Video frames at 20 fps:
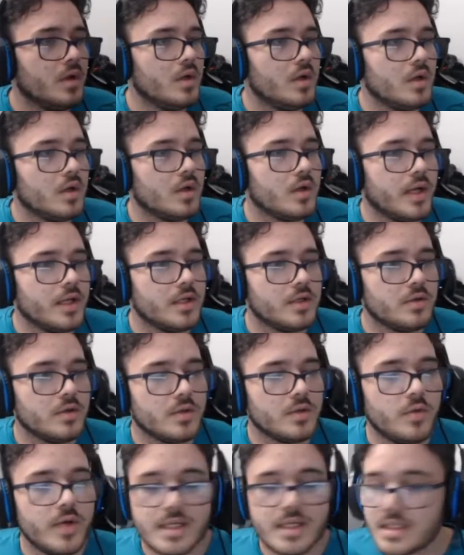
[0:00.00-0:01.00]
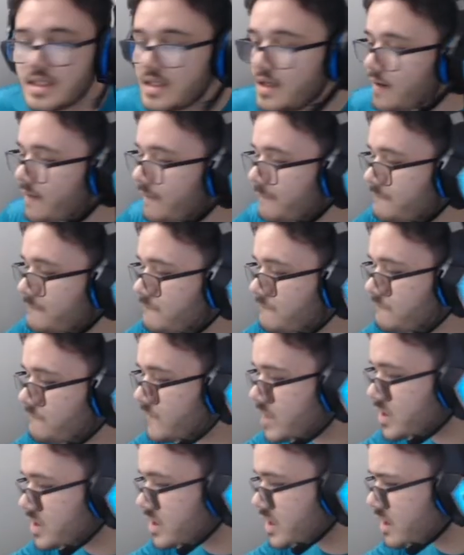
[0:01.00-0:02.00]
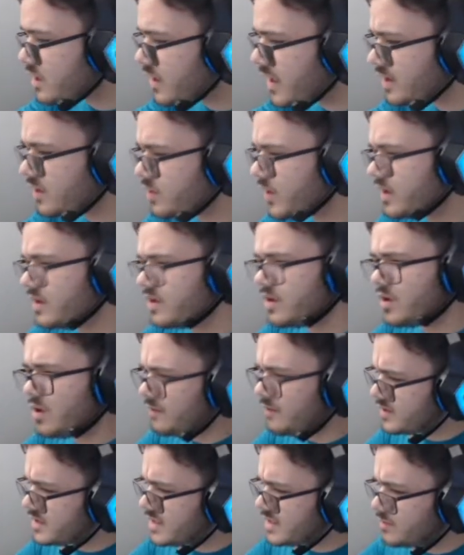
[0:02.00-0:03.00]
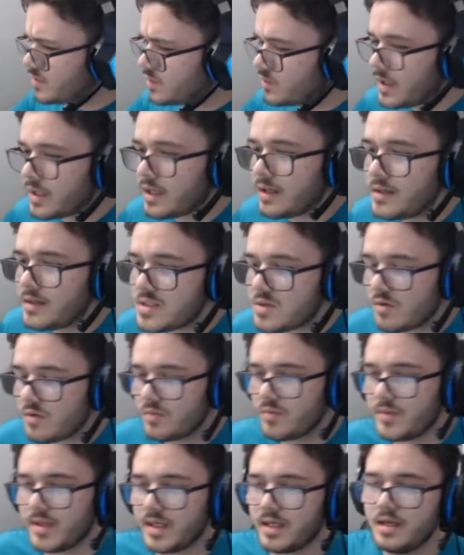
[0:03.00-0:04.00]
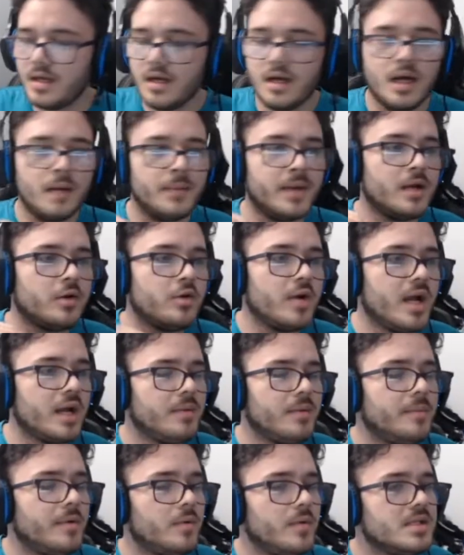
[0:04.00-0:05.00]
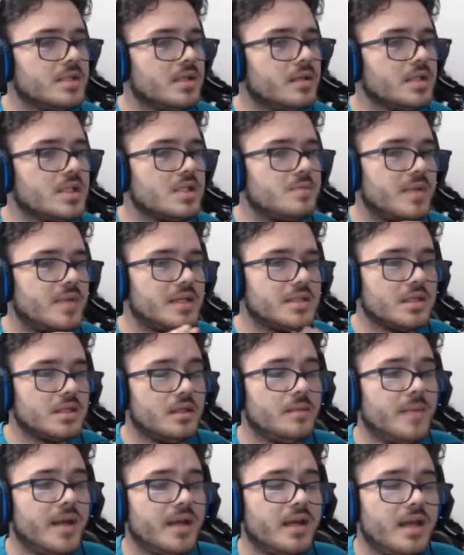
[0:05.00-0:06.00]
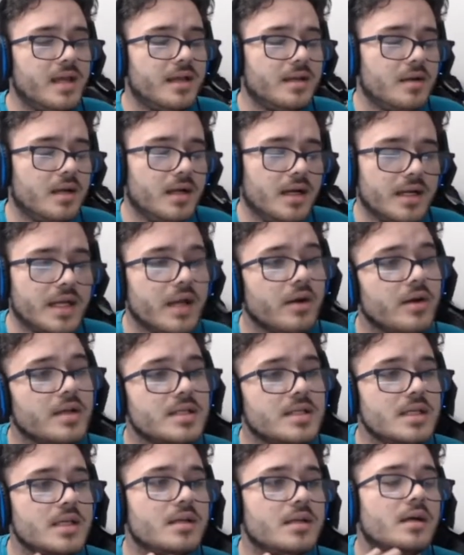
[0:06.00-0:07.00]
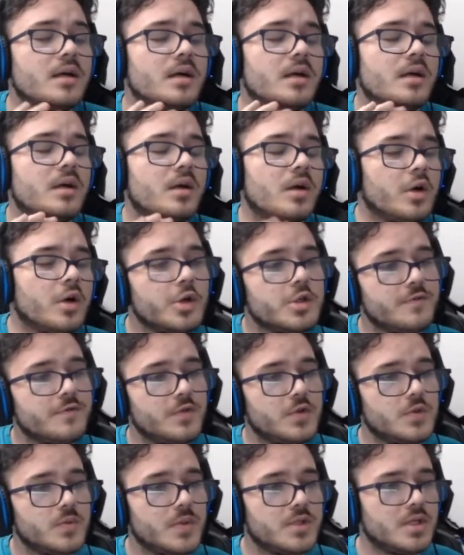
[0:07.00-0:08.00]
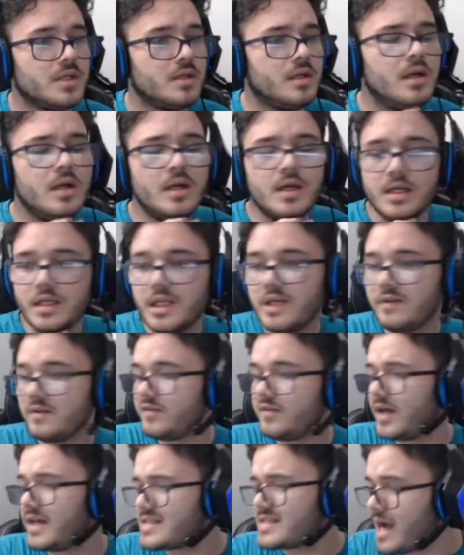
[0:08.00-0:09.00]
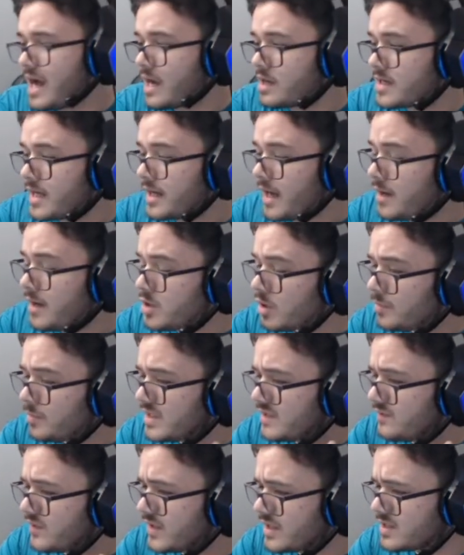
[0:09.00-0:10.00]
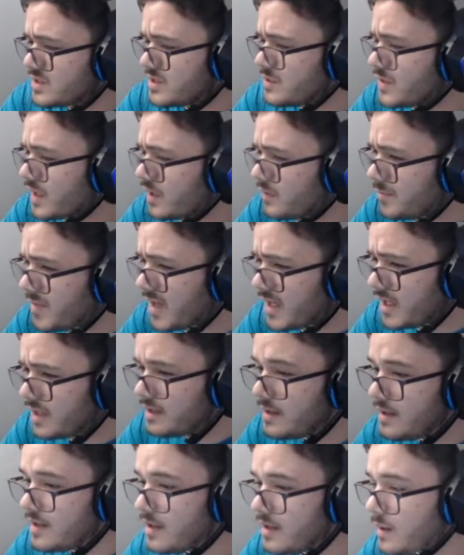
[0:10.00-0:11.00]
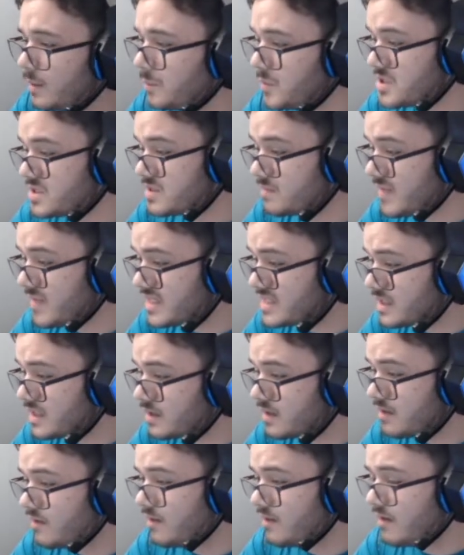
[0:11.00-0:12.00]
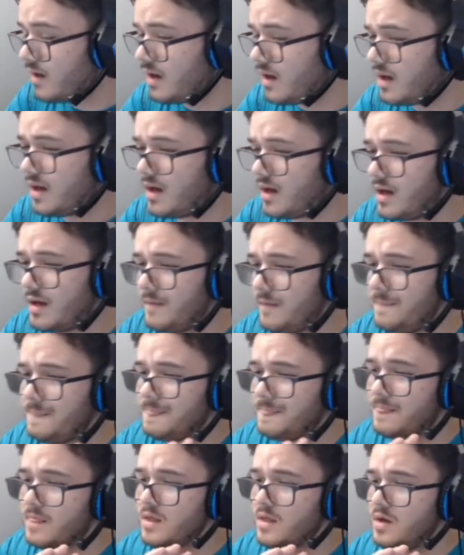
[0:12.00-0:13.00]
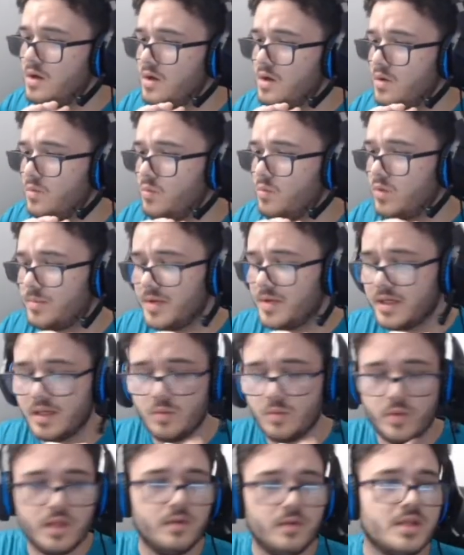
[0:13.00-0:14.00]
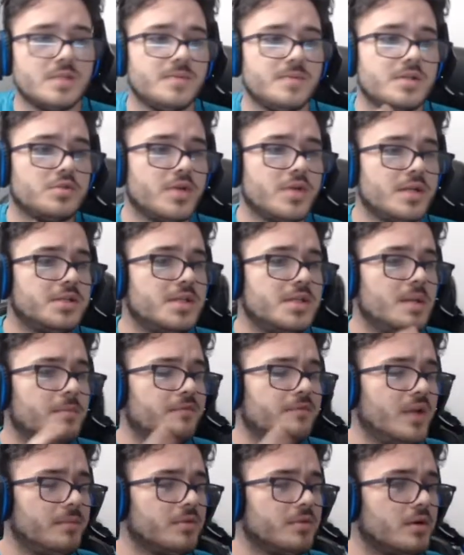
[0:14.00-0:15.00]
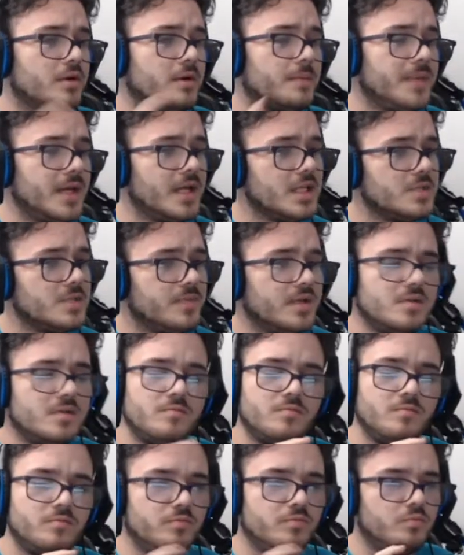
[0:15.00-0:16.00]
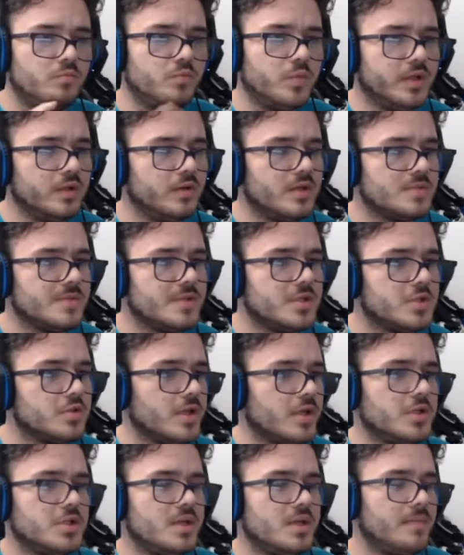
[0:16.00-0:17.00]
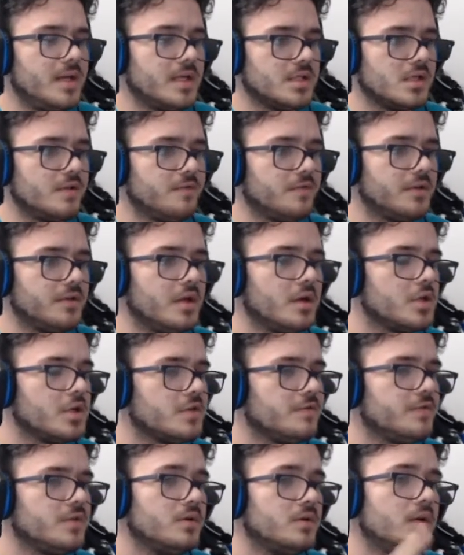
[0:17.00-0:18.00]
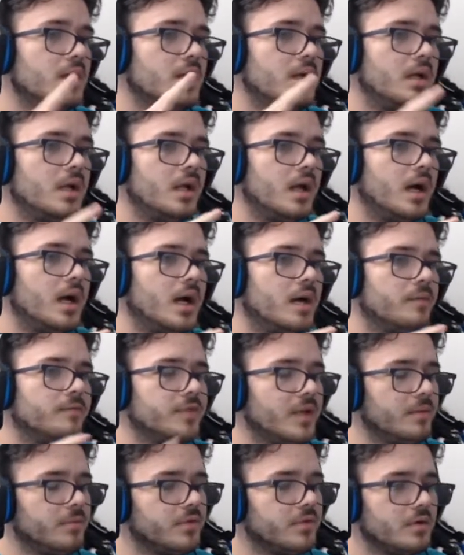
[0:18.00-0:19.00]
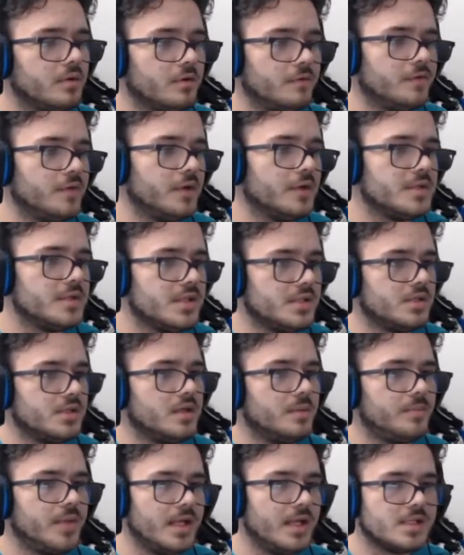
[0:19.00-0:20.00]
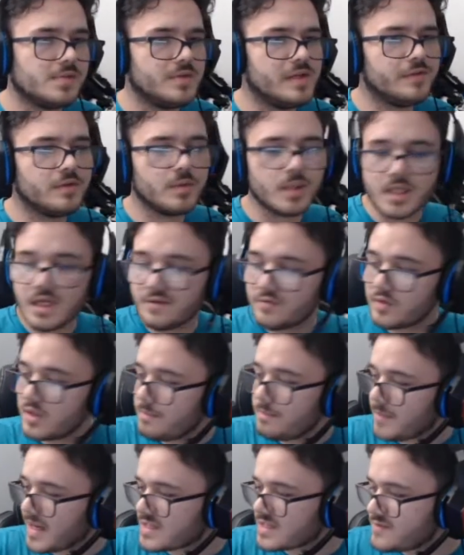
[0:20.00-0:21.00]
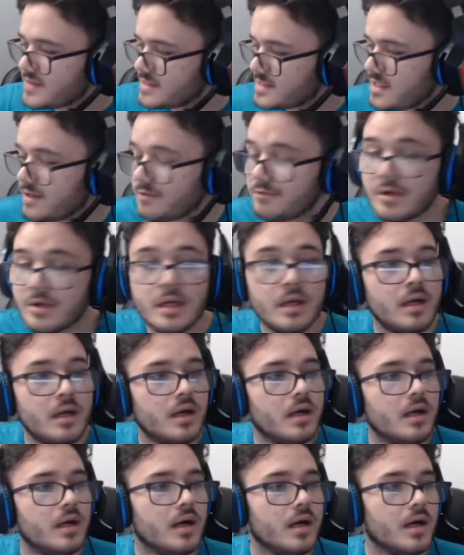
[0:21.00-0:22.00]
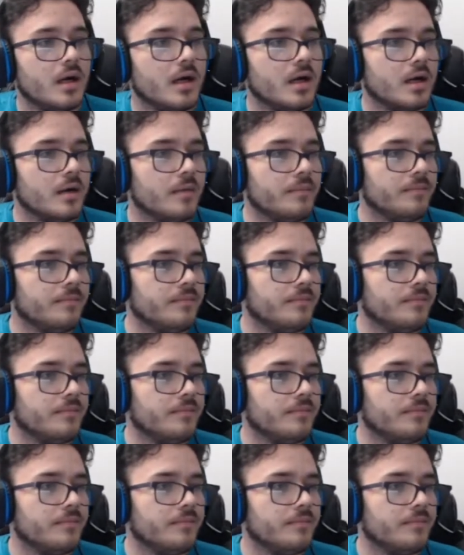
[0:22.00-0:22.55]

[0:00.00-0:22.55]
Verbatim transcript: go ahead and do a quick just gonna go ahead and quick go over the team real quick, see what we're bringing. Uh, we got Crack Pepper Weezing. This is basically my ga uh, guaranteed Urshifu switch in. Even if it has Iron Head, I don't believe we get 2-code by it, um, which is amazing. Uh, we're bringing will wisp Strange Steam, Flamethrower, and Pain Split. will wisp and Strange Steam basically for the Urshifu. Um, Flamethrower for Scizor, Pain Split for Recovery, Max Fizz Def. Um,